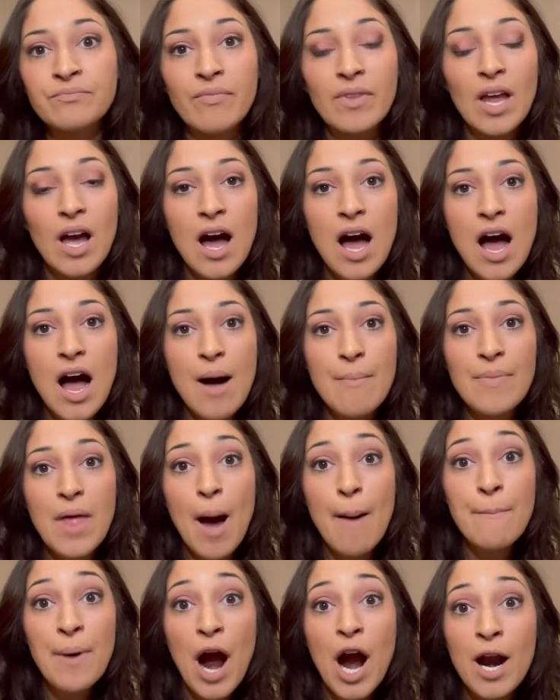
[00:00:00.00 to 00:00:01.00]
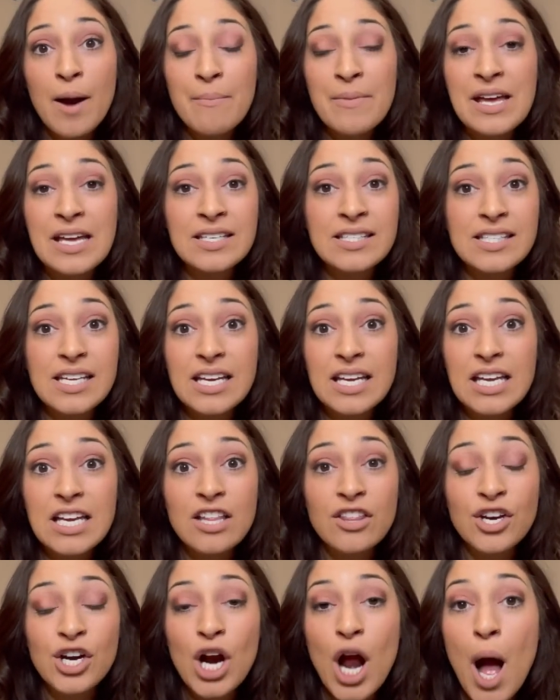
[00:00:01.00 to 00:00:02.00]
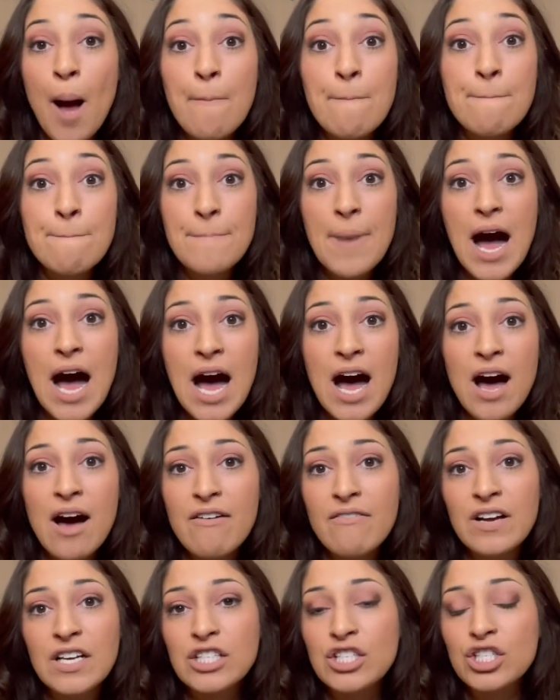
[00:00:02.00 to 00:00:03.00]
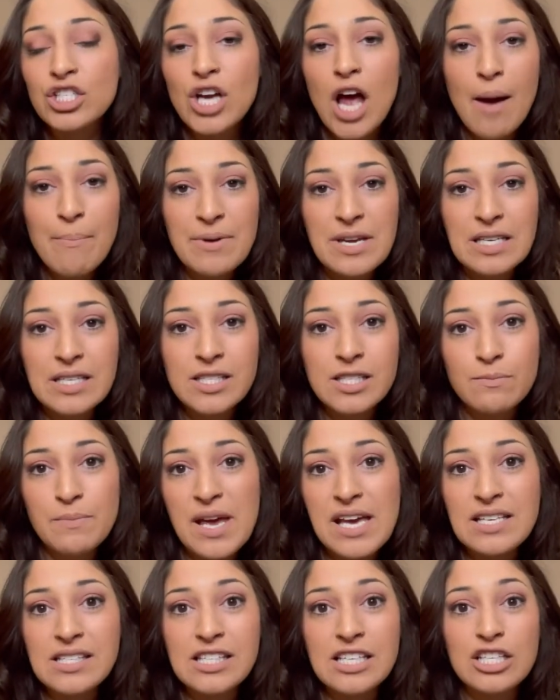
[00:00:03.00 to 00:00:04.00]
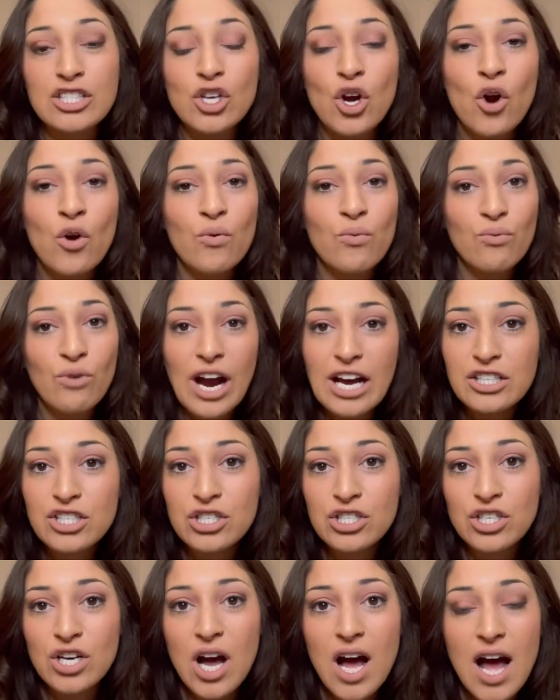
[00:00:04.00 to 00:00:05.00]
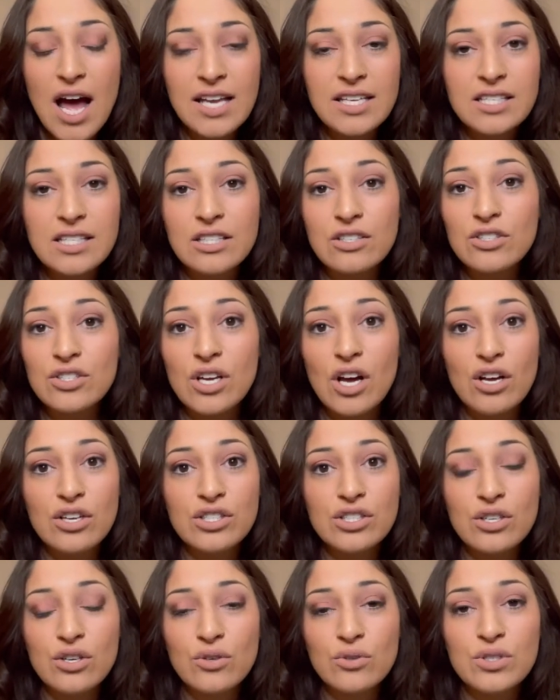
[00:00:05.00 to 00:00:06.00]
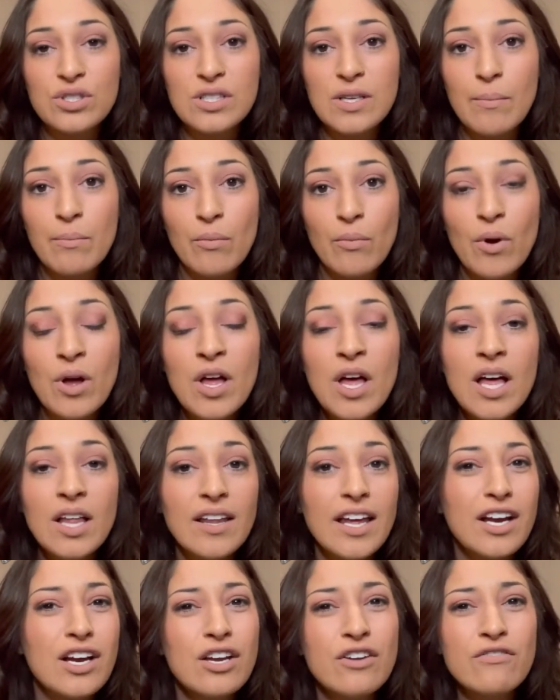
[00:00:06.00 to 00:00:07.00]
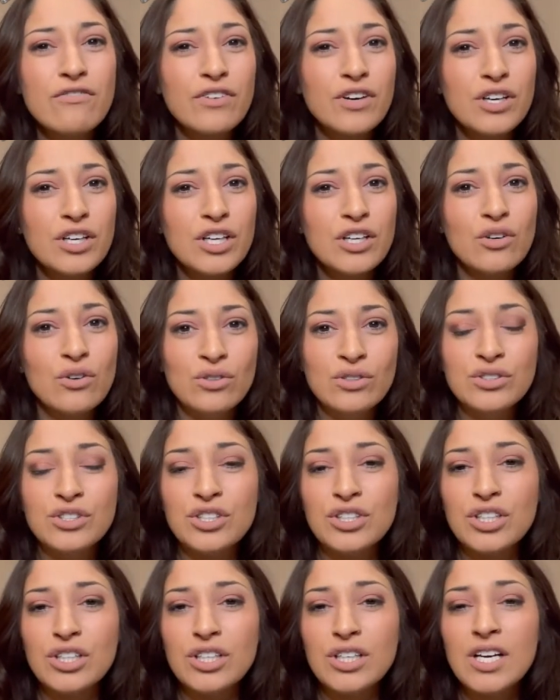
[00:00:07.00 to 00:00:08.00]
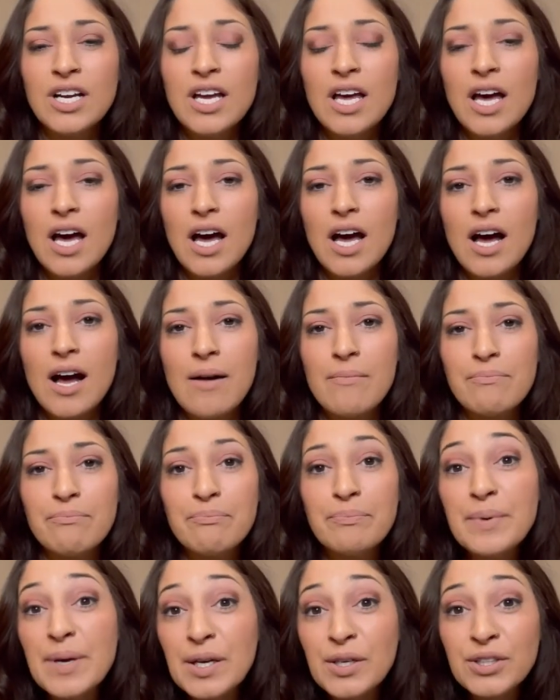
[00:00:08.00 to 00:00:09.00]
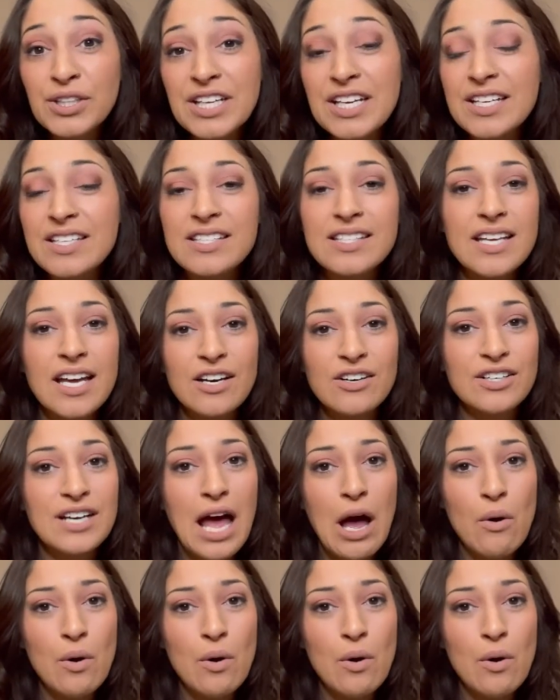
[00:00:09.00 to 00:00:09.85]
apartments like either above shopping spaces or restaurants. There's also some like converted older buildings that are now